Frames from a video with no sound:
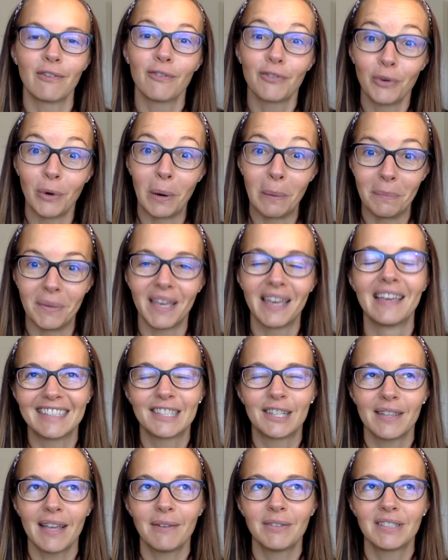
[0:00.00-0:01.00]
for me.
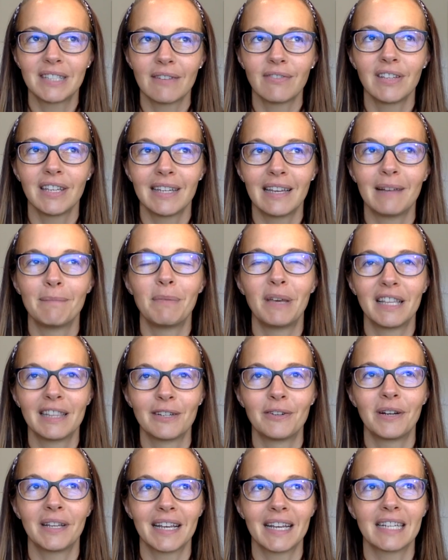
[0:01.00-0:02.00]
So that was definitely a big
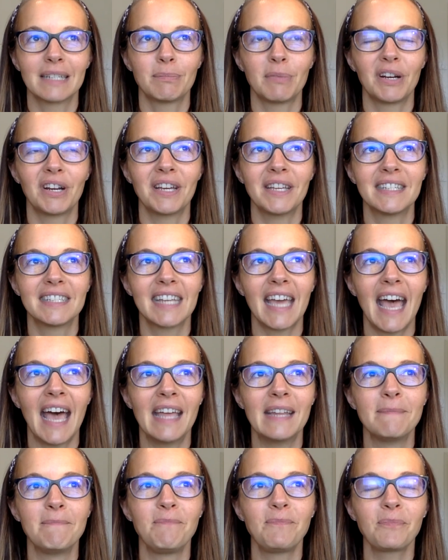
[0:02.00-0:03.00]
learning experience.
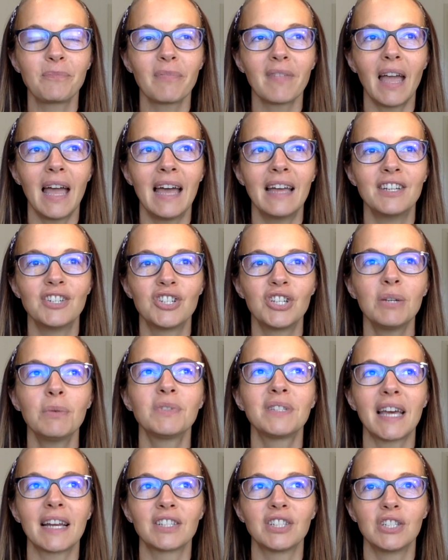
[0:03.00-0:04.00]
And she
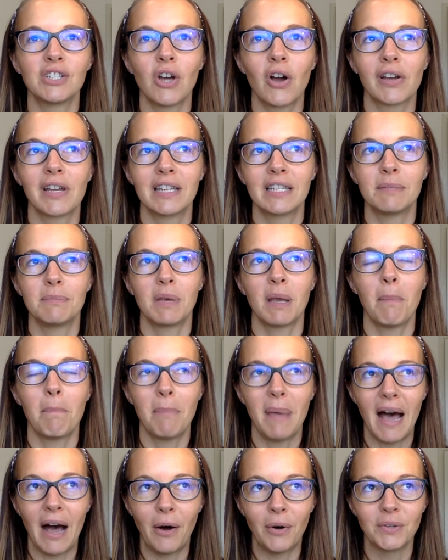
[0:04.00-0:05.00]
was actually talking to me
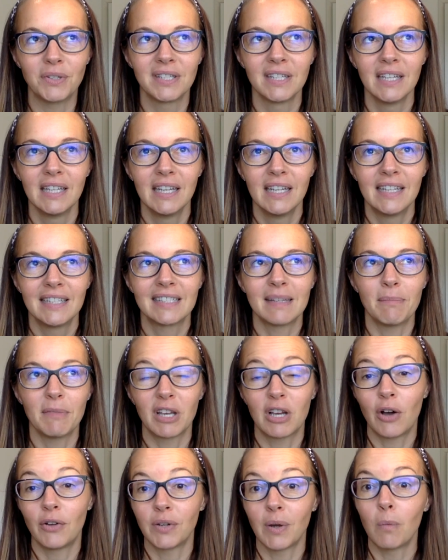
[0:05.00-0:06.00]
about
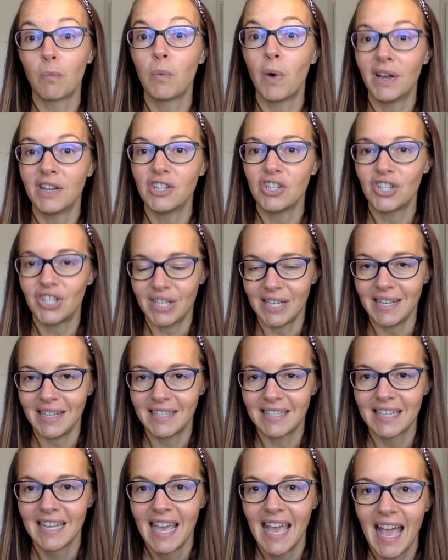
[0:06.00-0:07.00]
something called a one
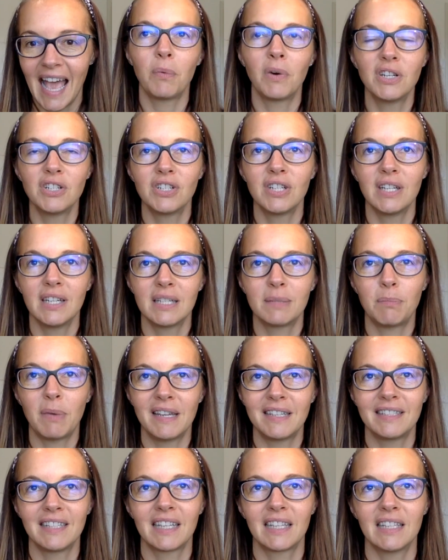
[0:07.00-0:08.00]
sheet. One sheet is
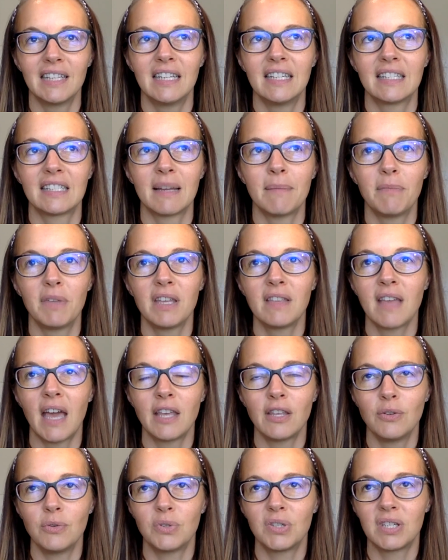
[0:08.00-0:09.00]
basically something
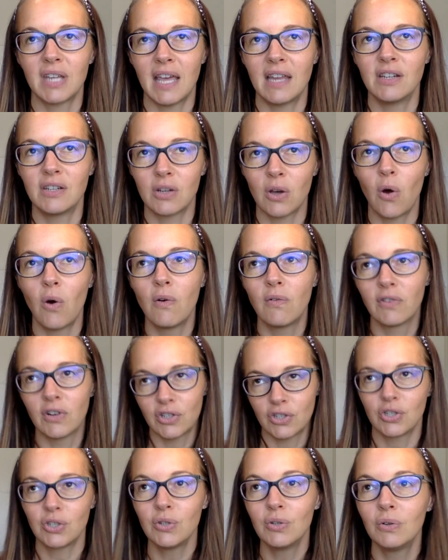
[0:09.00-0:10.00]
that you send over
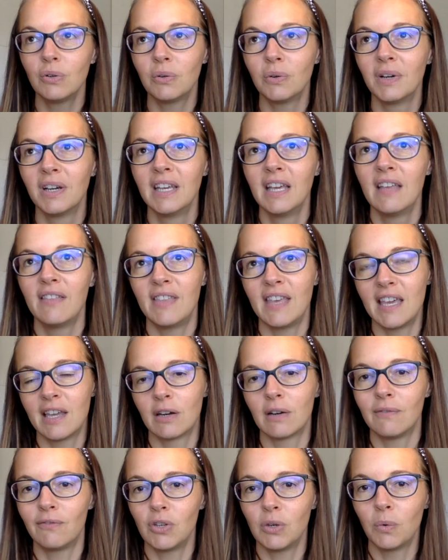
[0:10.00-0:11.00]
to the
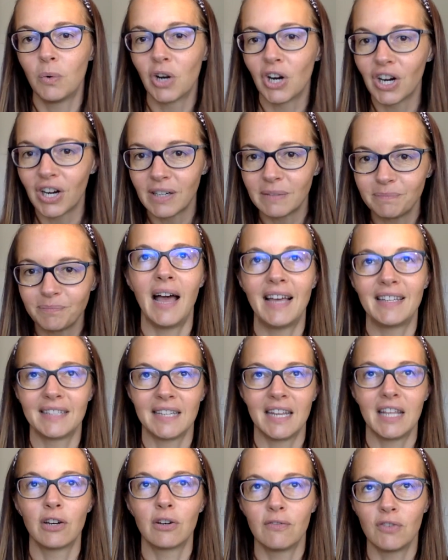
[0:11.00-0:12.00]
interviewer as
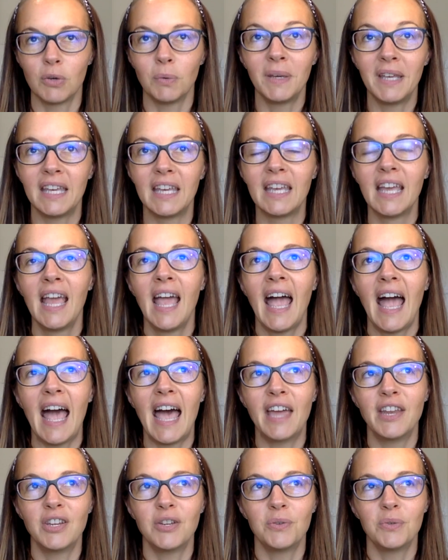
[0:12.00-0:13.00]
an interviewee,
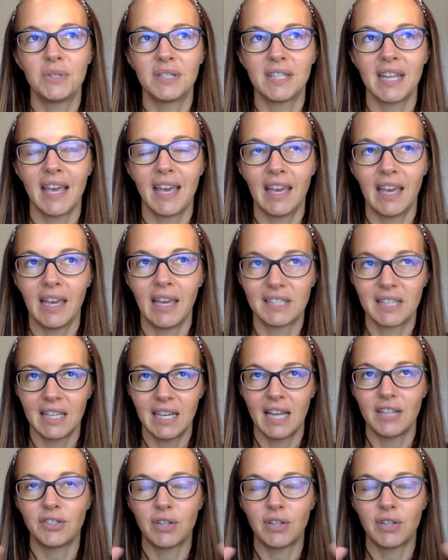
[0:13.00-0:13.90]
and you say it has a